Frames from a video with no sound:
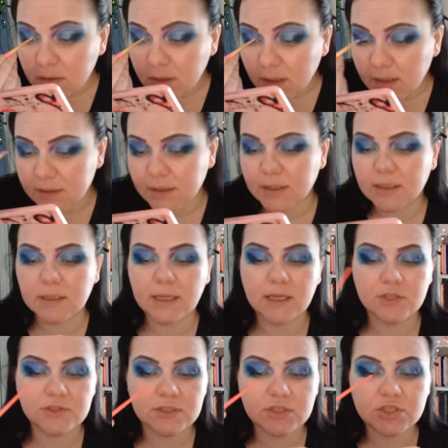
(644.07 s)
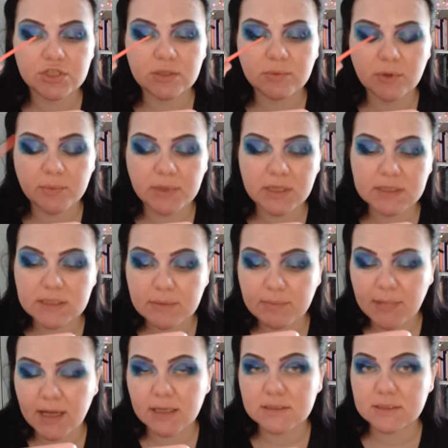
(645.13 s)
And then as the shimmer meets the
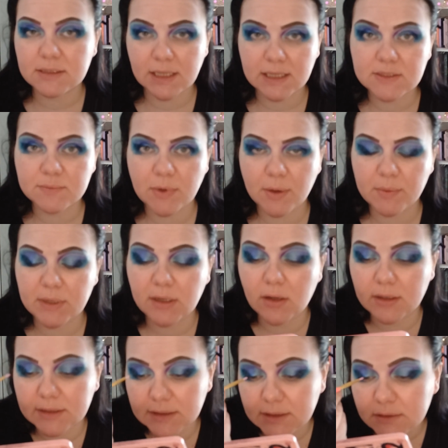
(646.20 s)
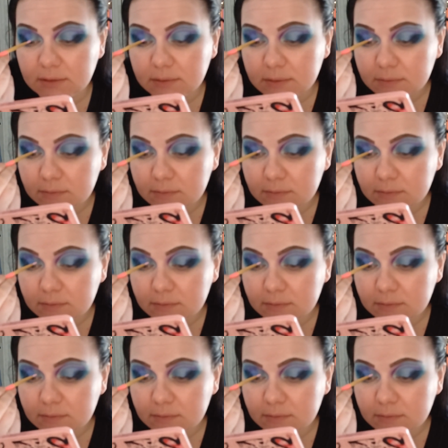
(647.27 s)
matte, that's where we line in.